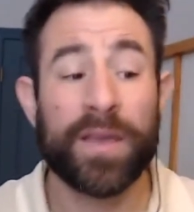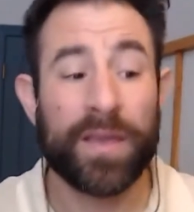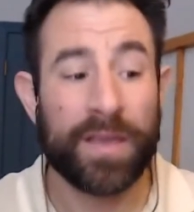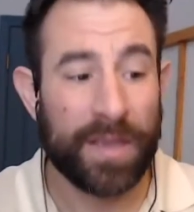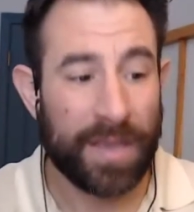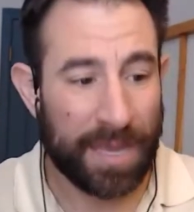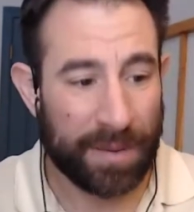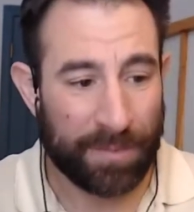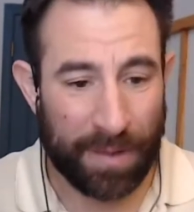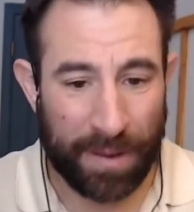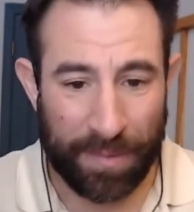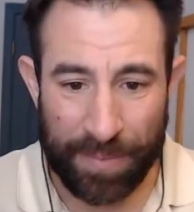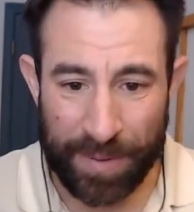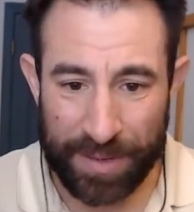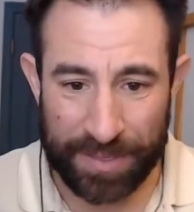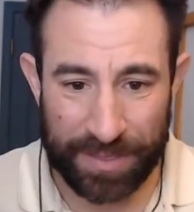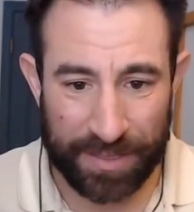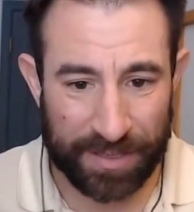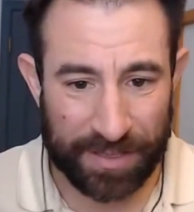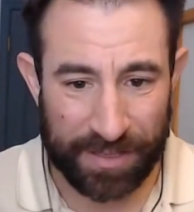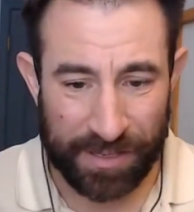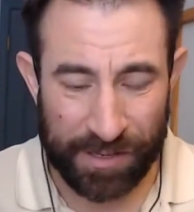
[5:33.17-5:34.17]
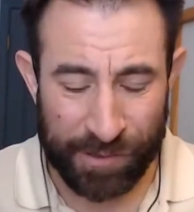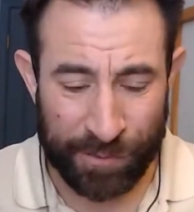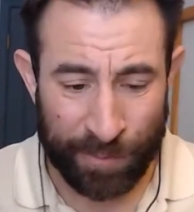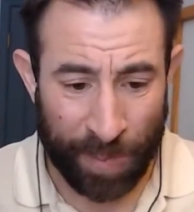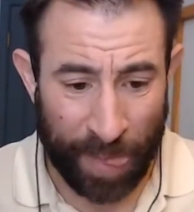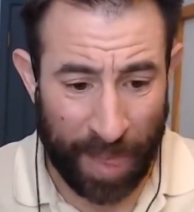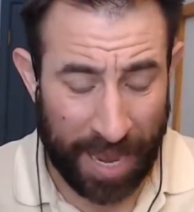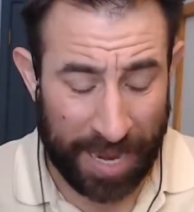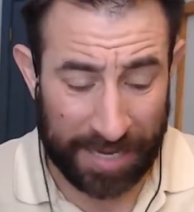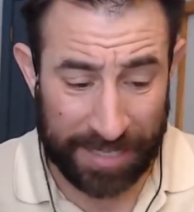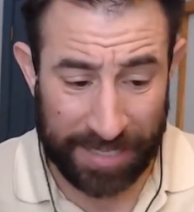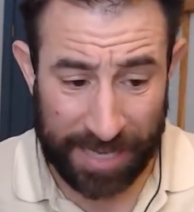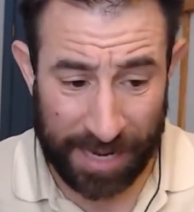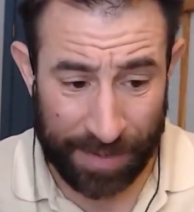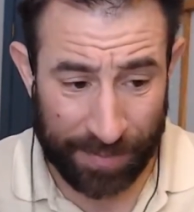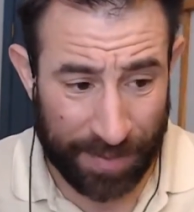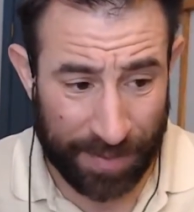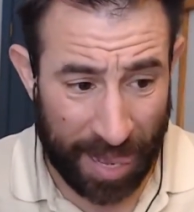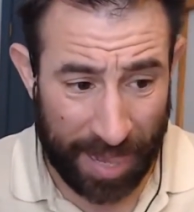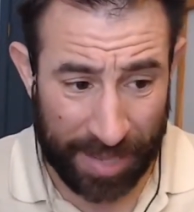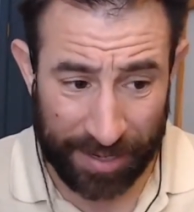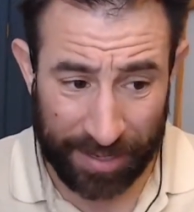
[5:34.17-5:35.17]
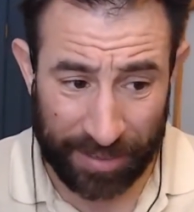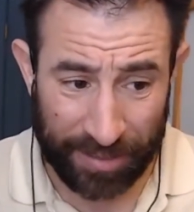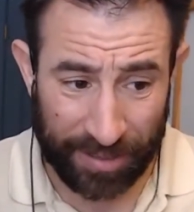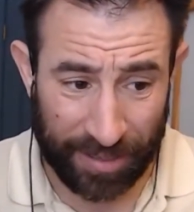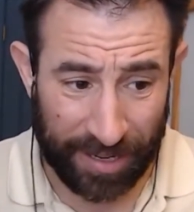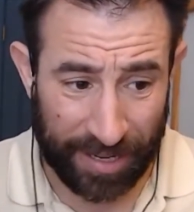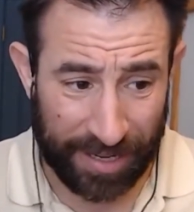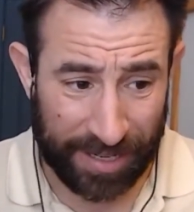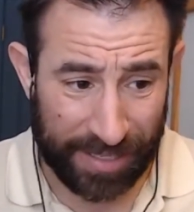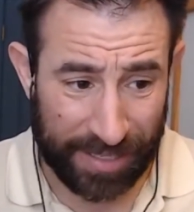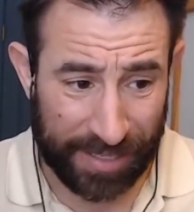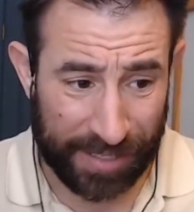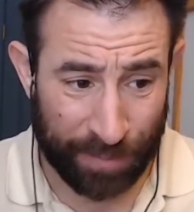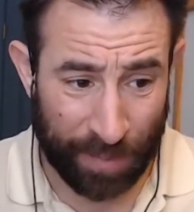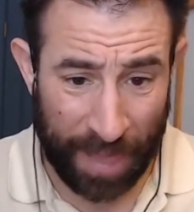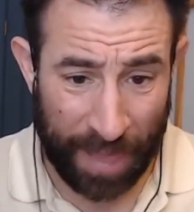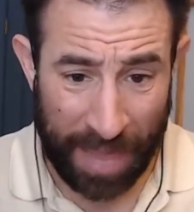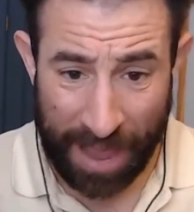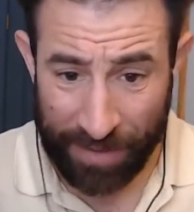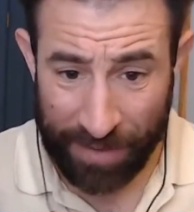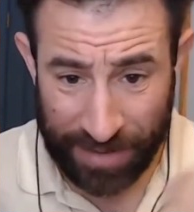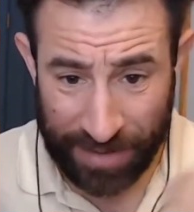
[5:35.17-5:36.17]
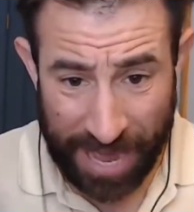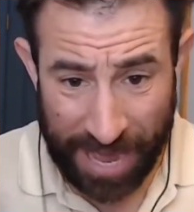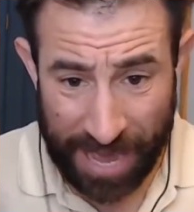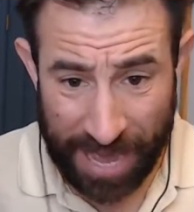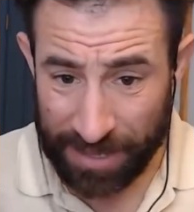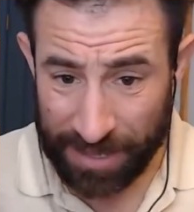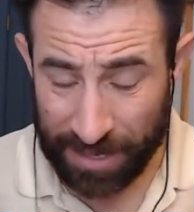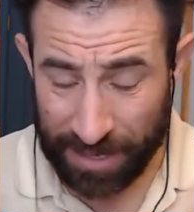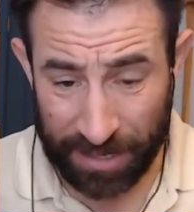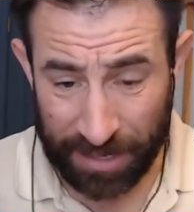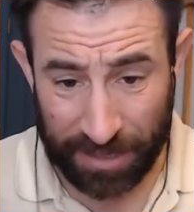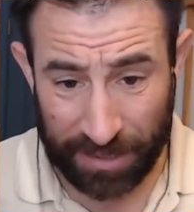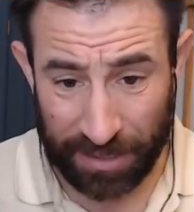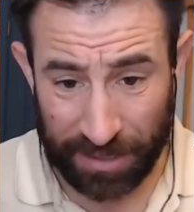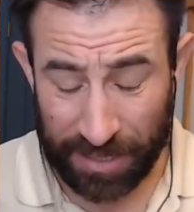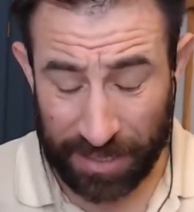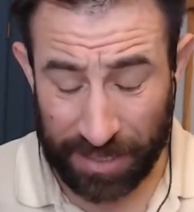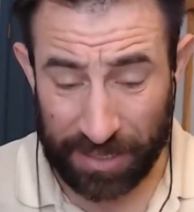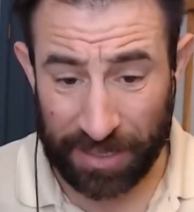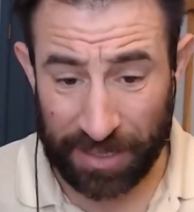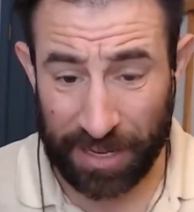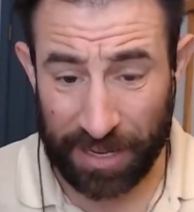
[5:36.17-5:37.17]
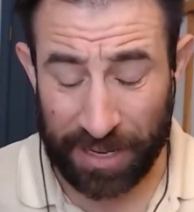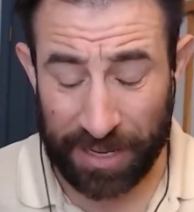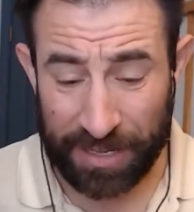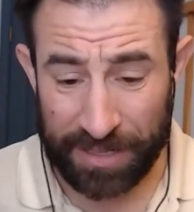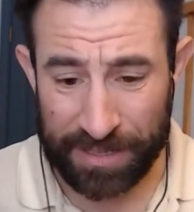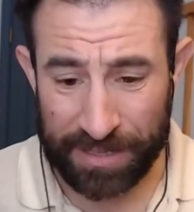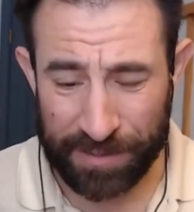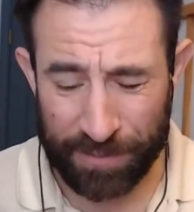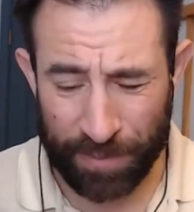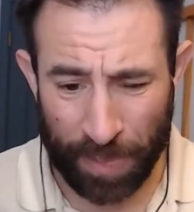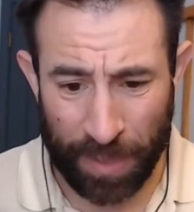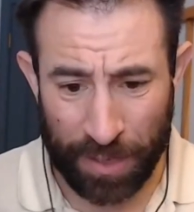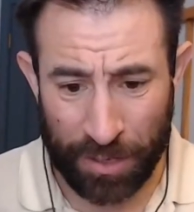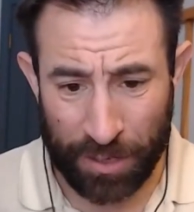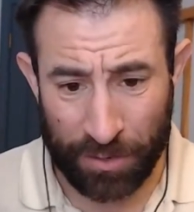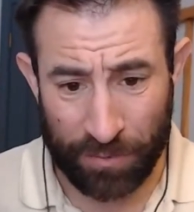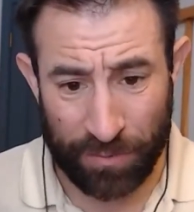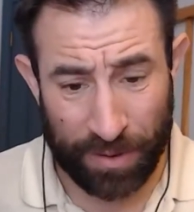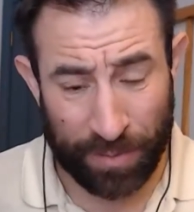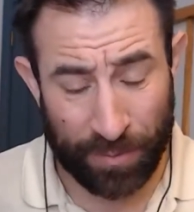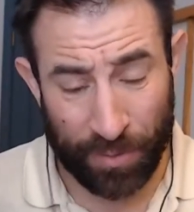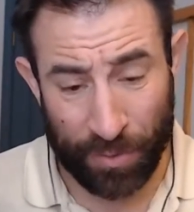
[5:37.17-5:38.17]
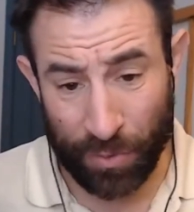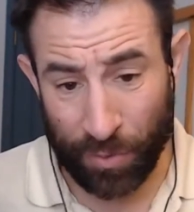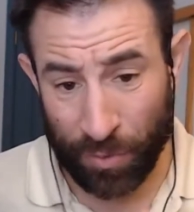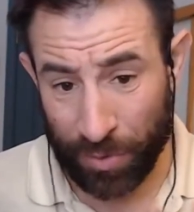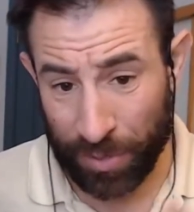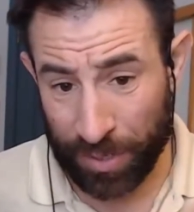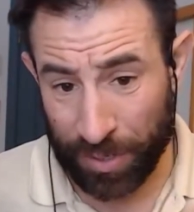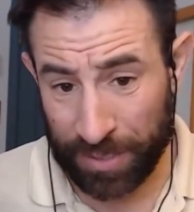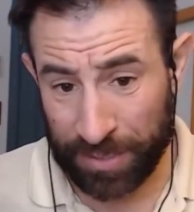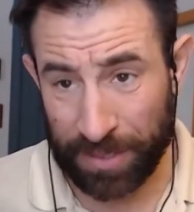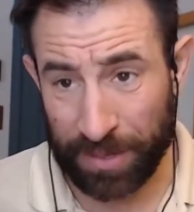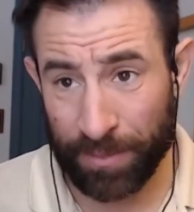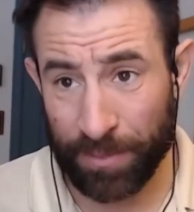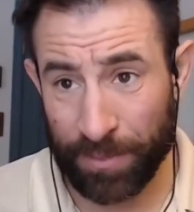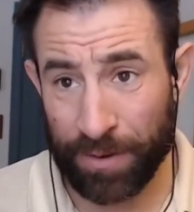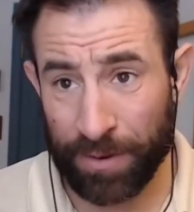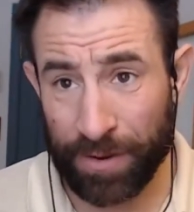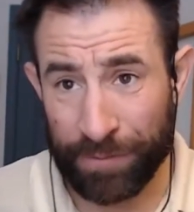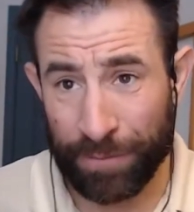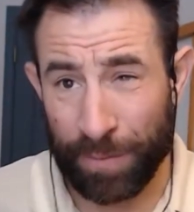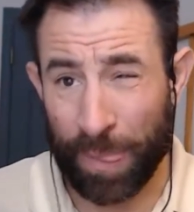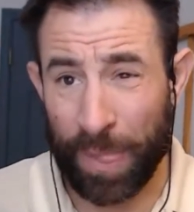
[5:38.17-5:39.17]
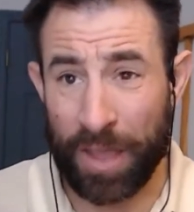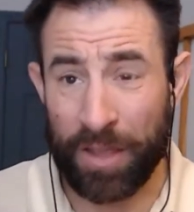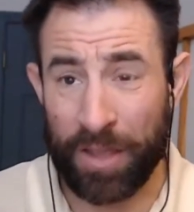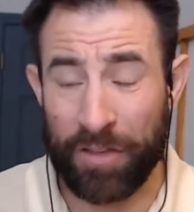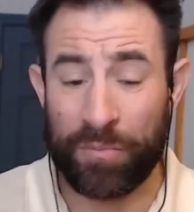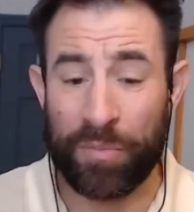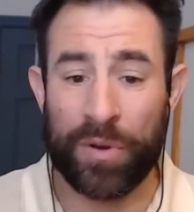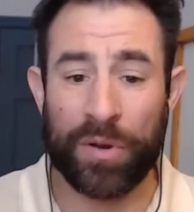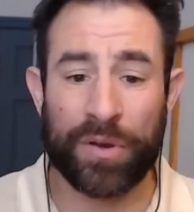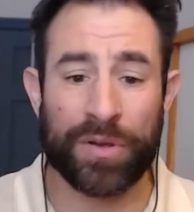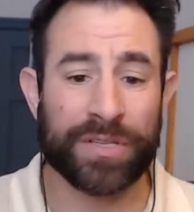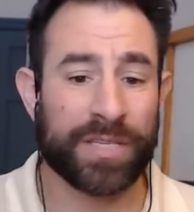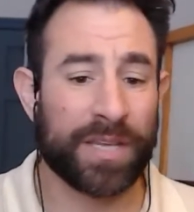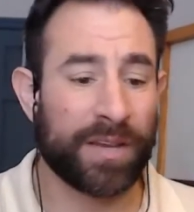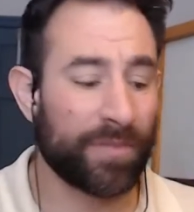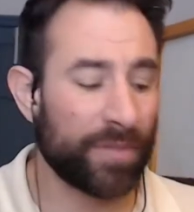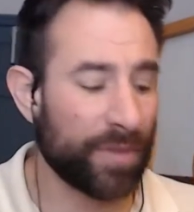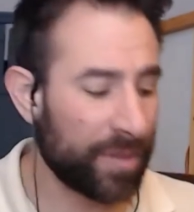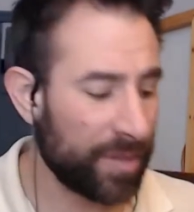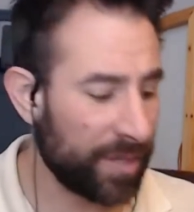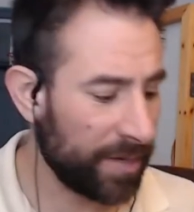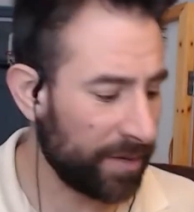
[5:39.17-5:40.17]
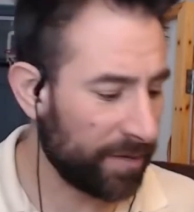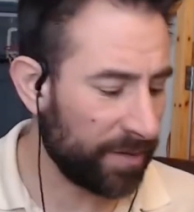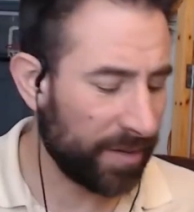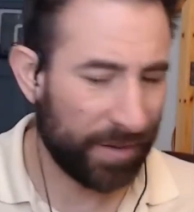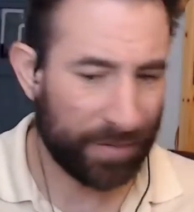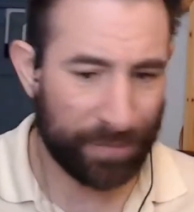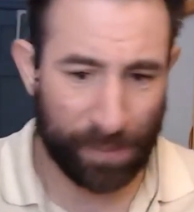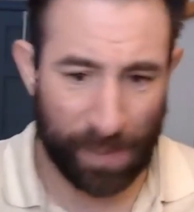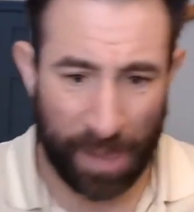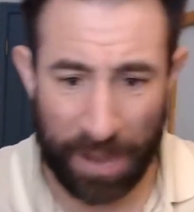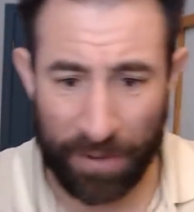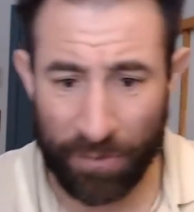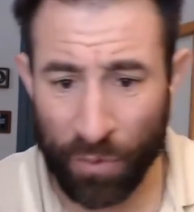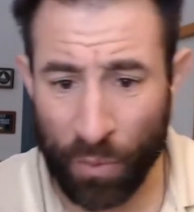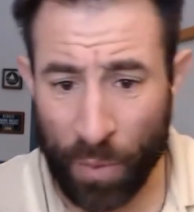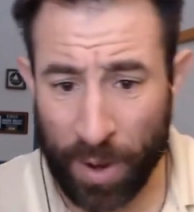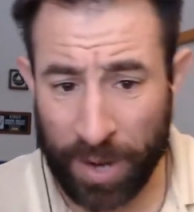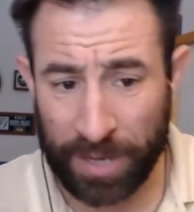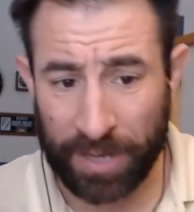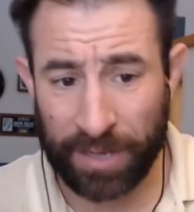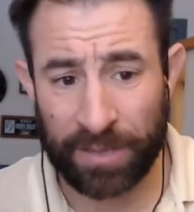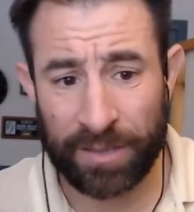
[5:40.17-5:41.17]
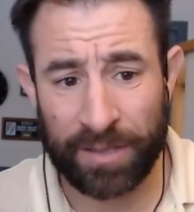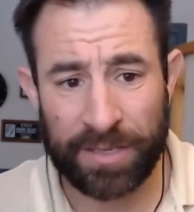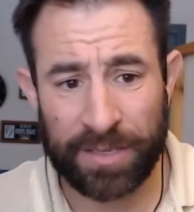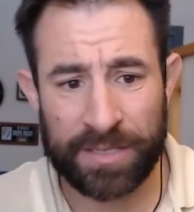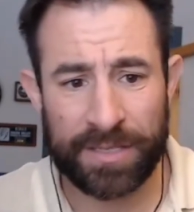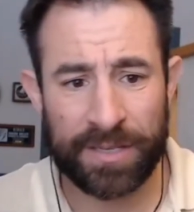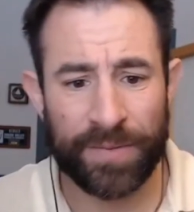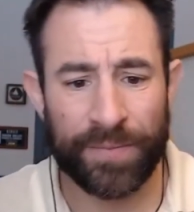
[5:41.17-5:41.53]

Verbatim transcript: in my business. I stopped adding clients. I haven't added any cleaning clients in November or December. I've paused everything. I have a waiting list.